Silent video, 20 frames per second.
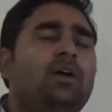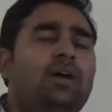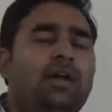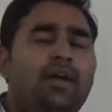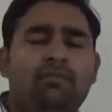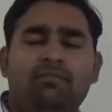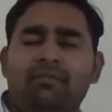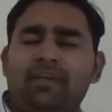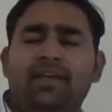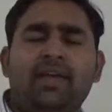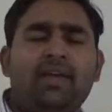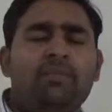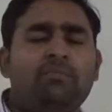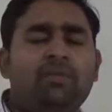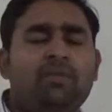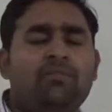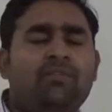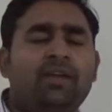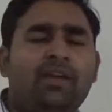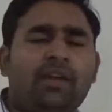and we can
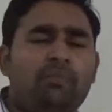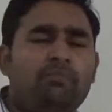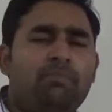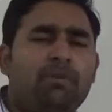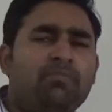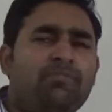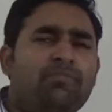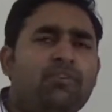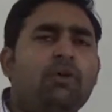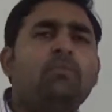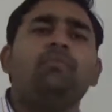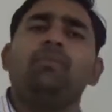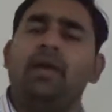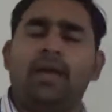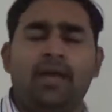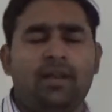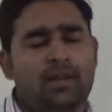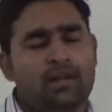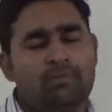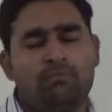perform
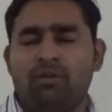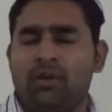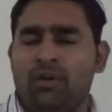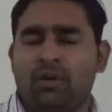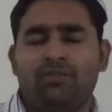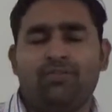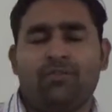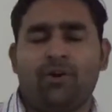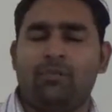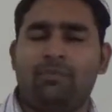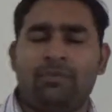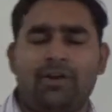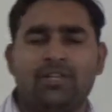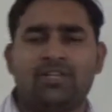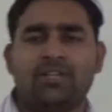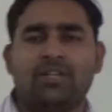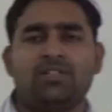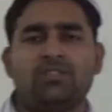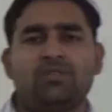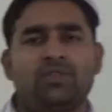n number of
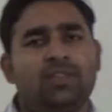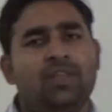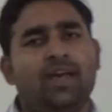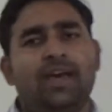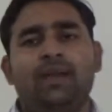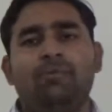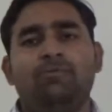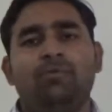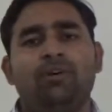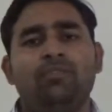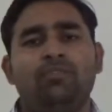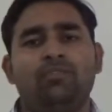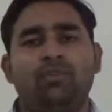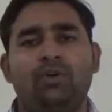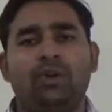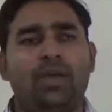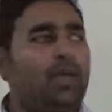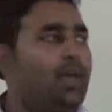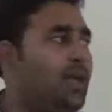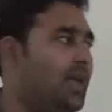operations with the help of
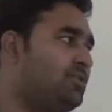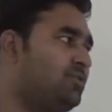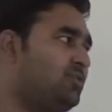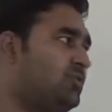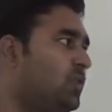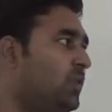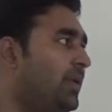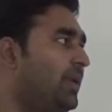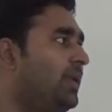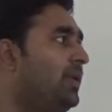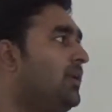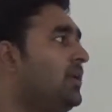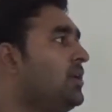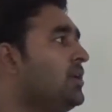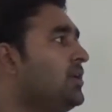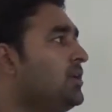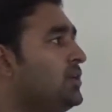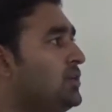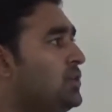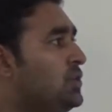SQL.
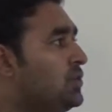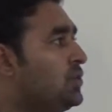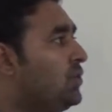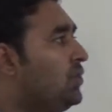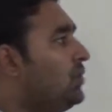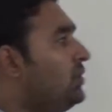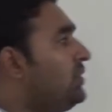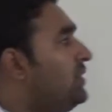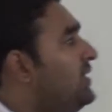So